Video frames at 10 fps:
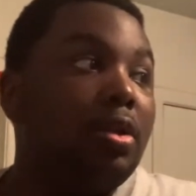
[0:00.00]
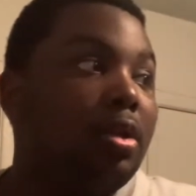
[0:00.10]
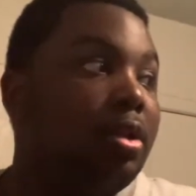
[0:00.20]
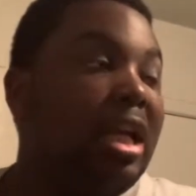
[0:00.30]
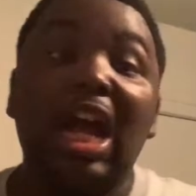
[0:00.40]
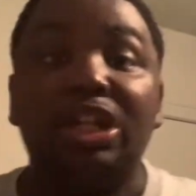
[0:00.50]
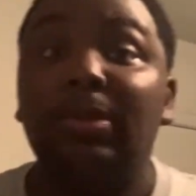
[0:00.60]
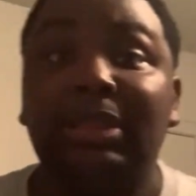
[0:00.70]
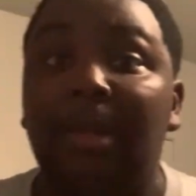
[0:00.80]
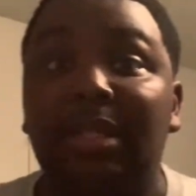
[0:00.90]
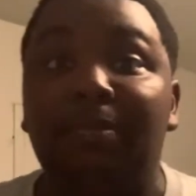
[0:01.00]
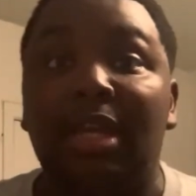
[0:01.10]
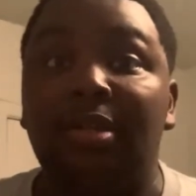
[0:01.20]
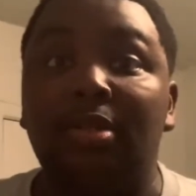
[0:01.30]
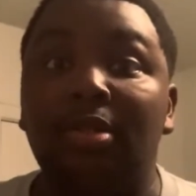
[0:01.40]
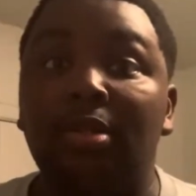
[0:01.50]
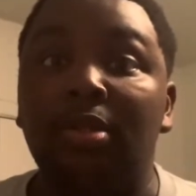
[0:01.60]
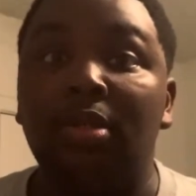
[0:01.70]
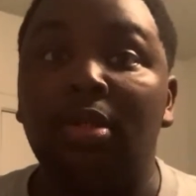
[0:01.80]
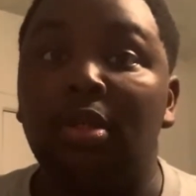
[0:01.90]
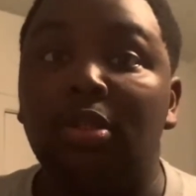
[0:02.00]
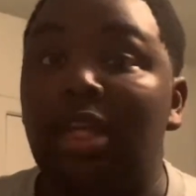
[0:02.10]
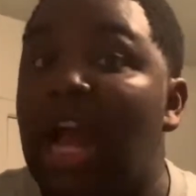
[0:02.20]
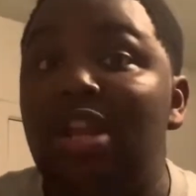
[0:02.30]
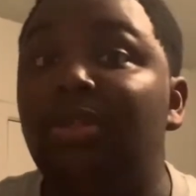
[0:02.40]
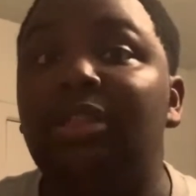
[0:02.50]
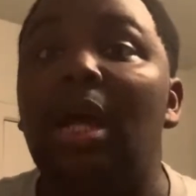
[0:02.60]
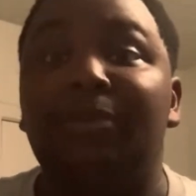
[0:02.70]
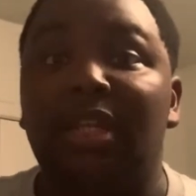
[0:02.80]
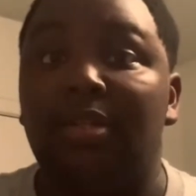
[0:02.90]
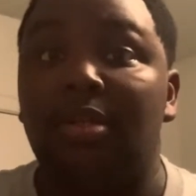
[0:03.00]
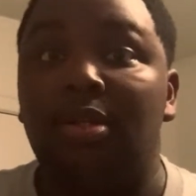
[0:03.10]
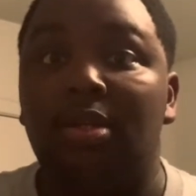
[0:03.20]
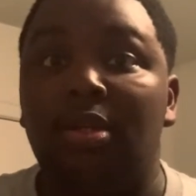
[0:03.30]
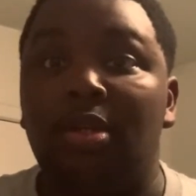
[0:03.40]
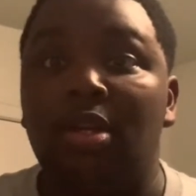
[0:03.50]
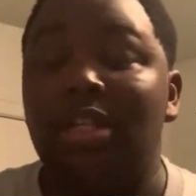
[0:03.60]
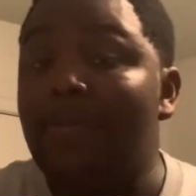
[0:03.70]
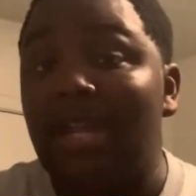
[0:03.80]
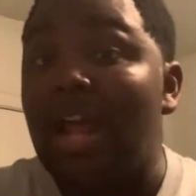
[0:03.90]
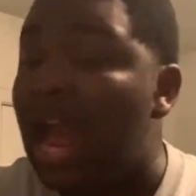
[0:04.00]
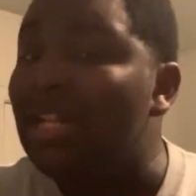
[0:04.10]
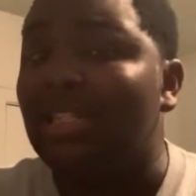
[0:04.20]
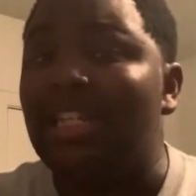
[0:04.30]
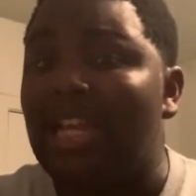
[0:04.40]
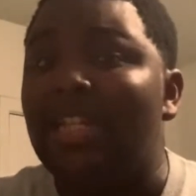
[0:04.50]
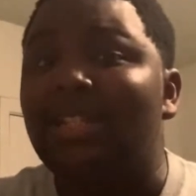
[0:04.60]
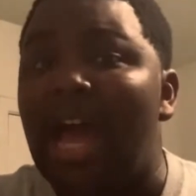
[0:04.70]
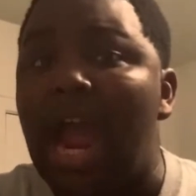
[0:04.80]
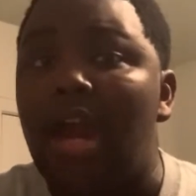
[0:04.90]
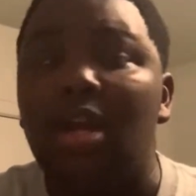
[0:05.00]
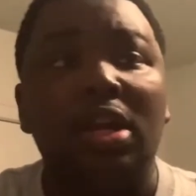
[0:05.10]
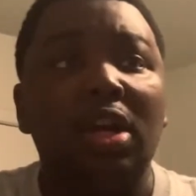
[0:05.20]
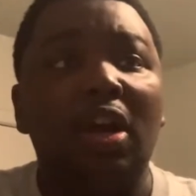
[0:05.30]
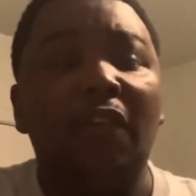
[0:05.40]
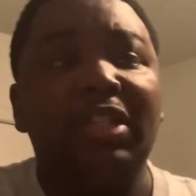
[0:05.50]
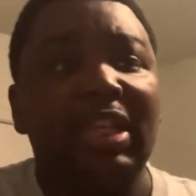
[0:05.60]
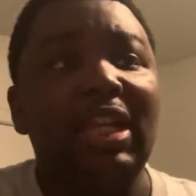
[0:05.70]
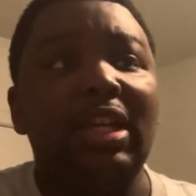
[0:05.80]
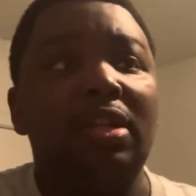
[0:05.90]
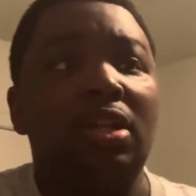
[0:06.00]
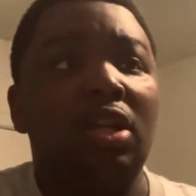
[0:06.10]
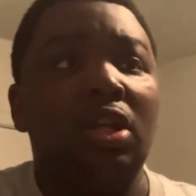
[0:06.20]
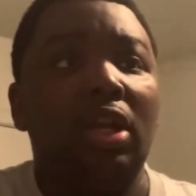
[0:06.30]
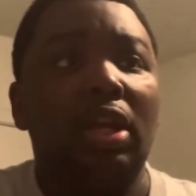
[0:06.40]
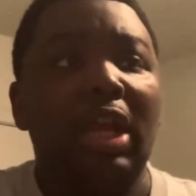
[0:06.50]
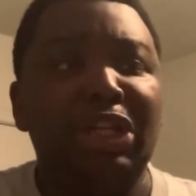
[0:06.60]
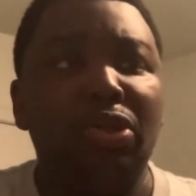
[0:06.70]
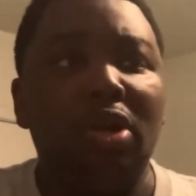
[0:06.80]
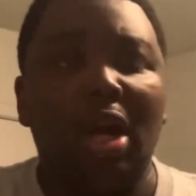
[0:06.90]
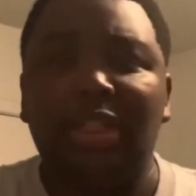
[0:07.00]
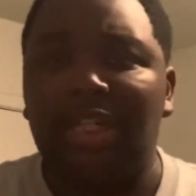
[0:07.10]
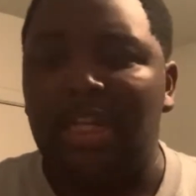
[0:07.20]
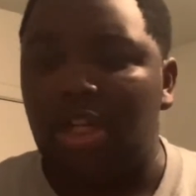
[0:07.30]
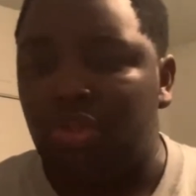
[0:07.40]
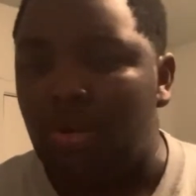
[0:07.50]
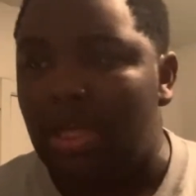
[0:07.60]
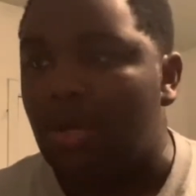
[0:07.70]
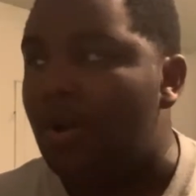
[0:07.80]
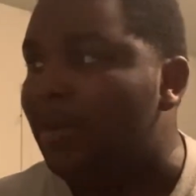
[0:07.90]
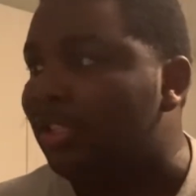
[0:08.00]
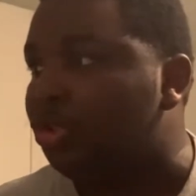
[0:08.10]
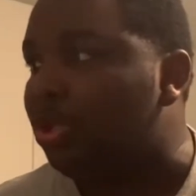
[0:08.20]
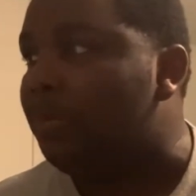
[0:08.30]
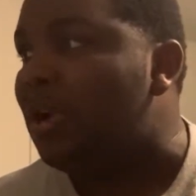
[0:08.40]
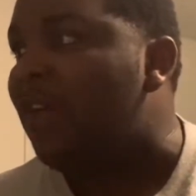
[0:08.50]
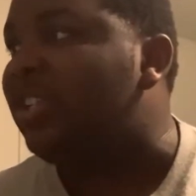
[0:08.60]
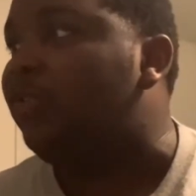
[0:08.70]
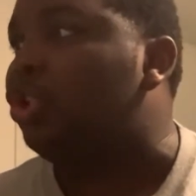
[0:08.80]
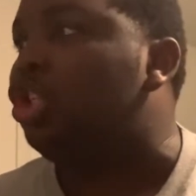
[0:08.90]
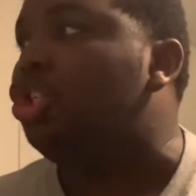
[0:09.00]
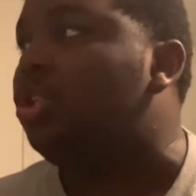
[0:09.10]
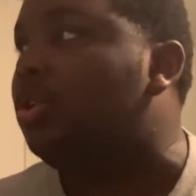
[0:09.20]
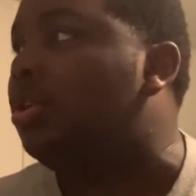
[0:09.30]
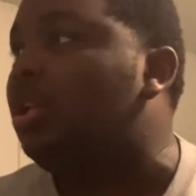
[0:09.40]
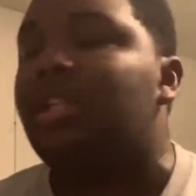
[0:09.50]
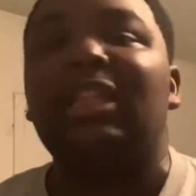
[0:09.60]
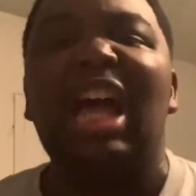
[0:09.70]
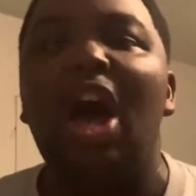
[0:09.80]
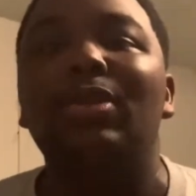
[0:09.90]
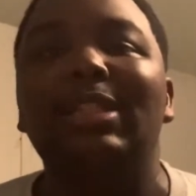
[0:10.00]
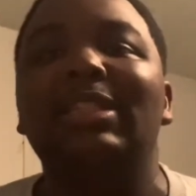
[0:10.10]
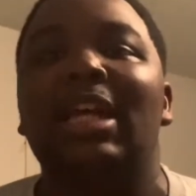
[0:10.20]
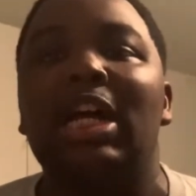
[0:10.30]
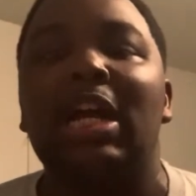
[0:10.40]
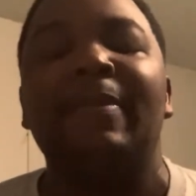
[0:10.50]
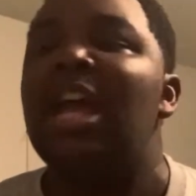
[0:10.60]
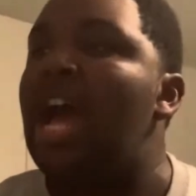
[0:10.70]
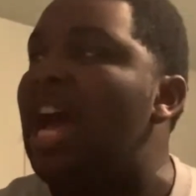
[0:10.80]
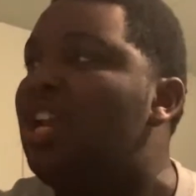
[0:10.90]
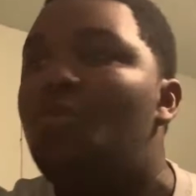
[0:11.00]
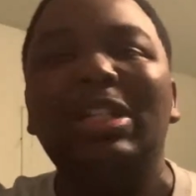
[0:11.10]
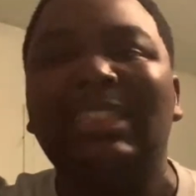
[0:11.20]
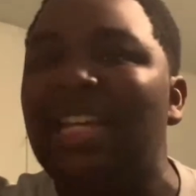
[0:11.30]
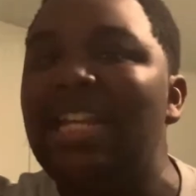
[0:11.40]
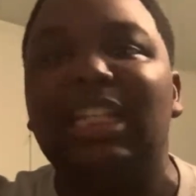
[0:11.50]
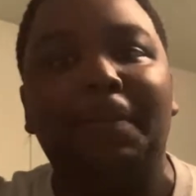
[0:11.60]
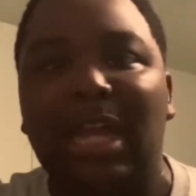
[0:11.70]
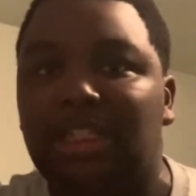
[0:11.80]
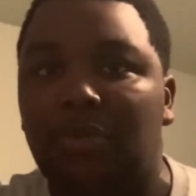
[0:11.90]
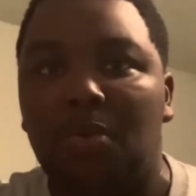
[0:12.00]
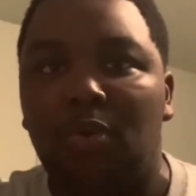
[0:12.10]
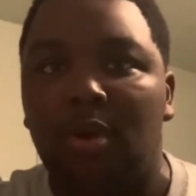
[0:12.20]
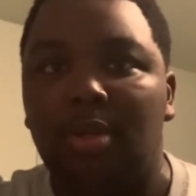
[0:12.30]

They gotta do something, man. Because I'm honestly getting tired of seeing Angel Garza and Andrade go up against Street Profits for the 1,000th time. I don't want to see this matchup no more.